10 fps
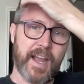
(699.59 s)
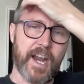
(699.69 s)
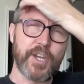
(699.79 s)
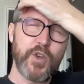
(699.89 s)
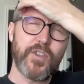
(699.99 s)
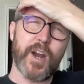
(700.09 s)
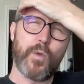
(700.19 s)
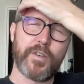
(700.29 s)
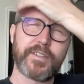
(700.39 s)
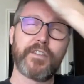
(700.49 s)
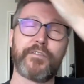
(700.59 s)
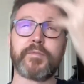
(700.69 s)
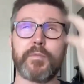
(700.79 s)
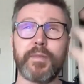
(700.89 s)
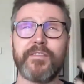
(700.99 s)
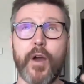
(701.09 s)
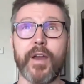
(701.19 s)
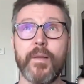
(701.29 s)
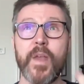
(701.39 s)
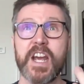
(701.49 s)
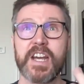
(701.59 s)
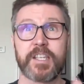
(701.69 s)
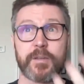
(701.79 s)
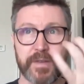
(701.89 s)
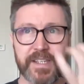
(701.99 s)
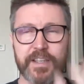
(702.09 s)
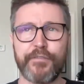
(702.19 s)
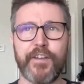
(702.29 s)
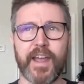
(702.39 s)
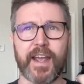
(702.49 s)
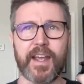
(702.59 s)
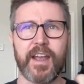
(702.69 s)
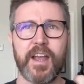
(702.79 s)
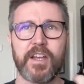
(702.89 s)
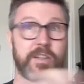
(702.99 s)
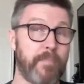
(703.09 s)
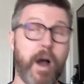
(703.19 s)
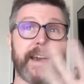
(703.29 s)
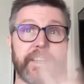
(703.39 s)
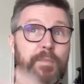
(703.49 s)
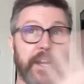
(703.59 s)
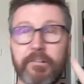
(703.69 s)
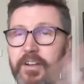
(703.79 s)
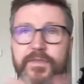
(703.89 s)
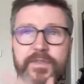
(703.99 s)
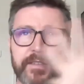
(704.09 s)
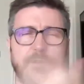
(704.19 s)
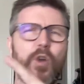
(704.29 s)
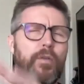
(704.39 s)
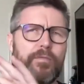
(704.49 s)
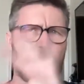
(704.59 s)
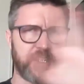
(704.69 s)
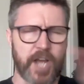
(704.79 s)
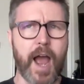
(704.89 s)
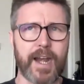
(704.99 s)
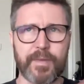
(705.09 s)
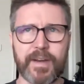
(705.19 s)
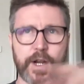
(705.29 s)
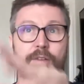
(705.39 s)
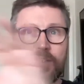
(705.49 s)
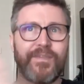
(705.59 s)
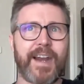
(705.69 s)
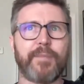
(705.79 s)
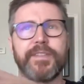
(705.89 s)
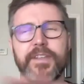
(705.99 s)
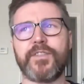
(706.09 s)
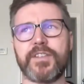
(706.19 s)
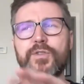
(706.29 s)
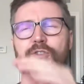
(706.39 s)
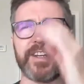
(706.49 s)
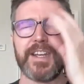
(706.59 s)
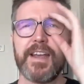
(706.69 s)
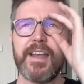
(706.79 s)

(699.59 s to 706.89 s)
And I knew that I wanted the film to be very specific to my experience, not entirely, but in lots of elements of the story.